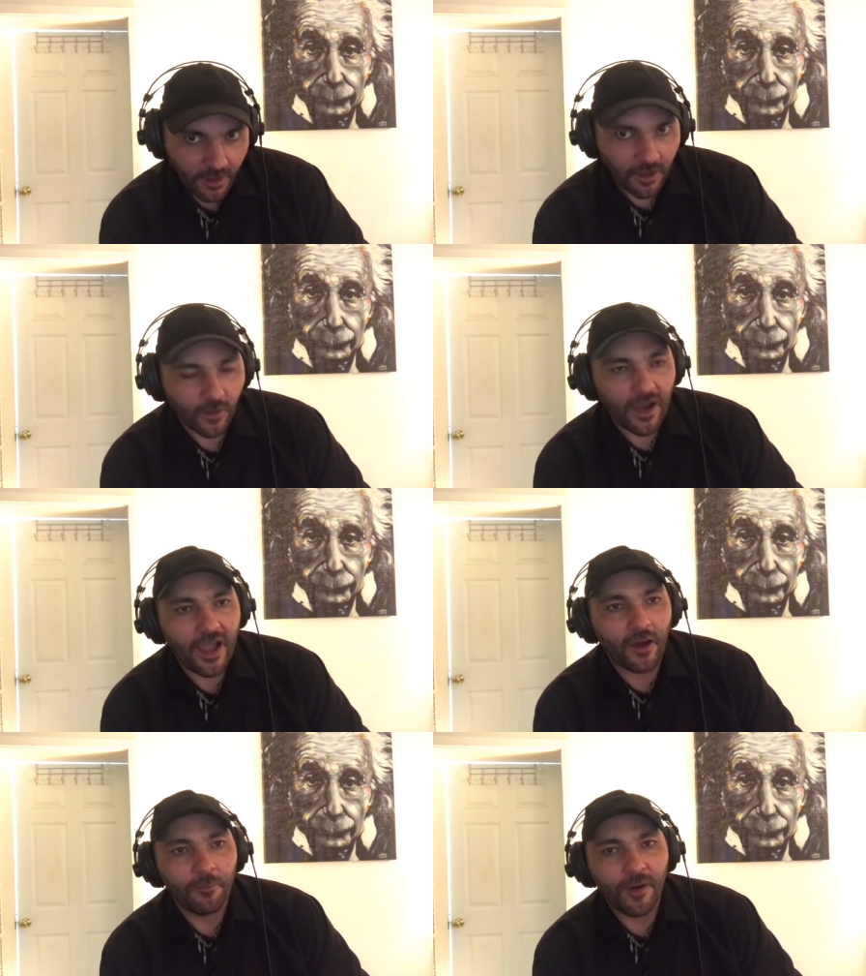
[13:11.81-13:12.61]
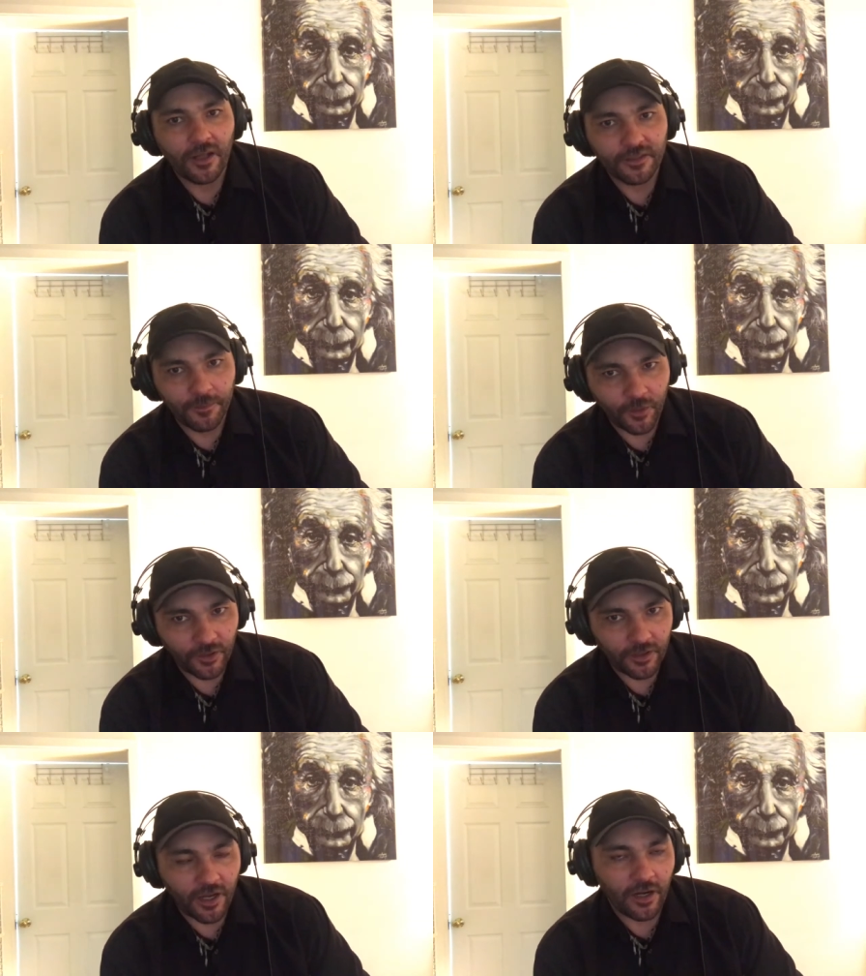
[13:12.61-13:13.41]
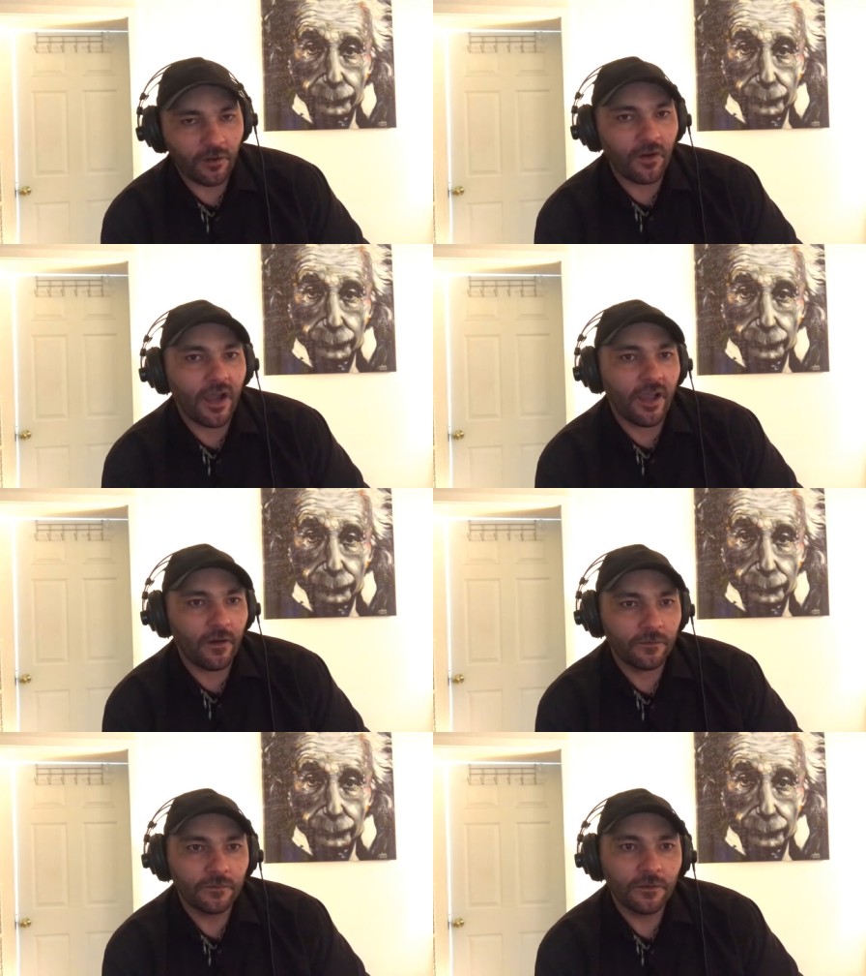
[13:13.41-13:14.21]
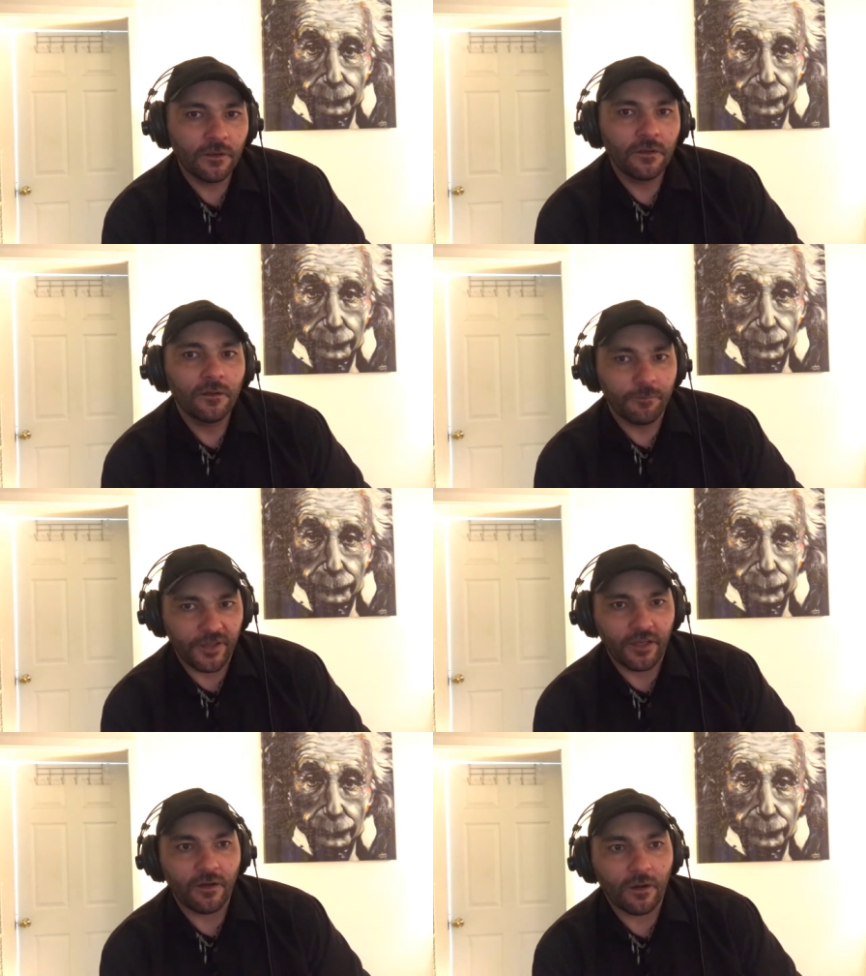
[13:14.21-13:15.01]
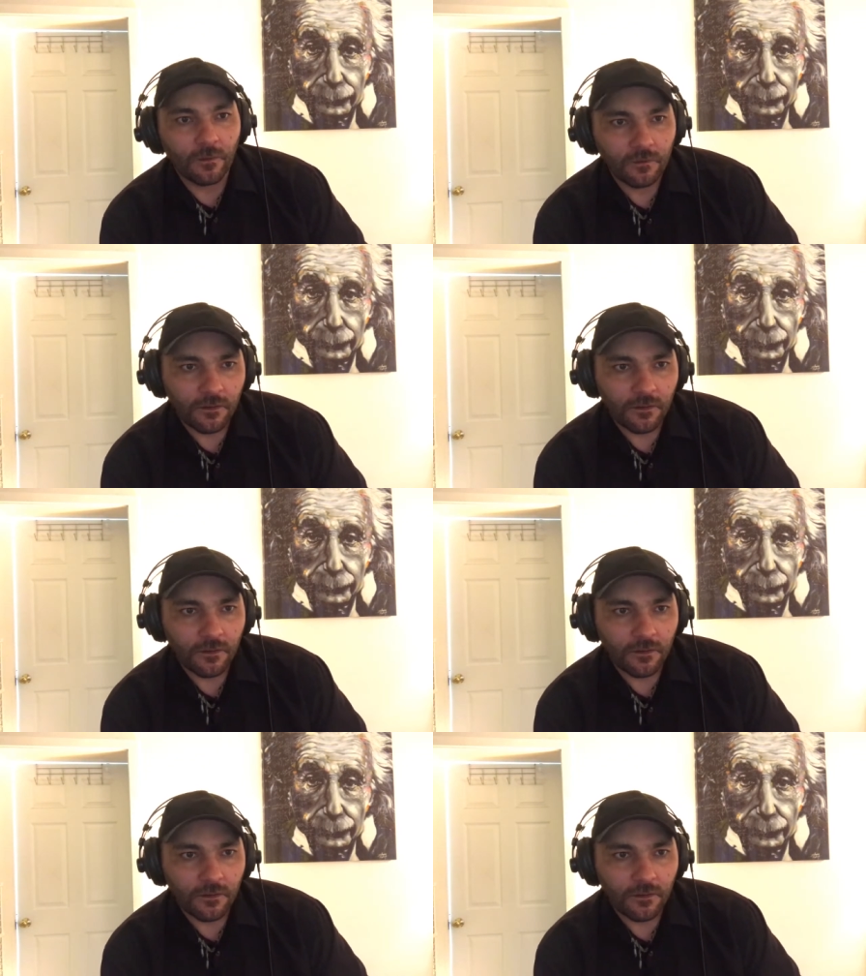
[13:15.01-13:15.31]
Ohio, Baltimore, and Ohio, B&O,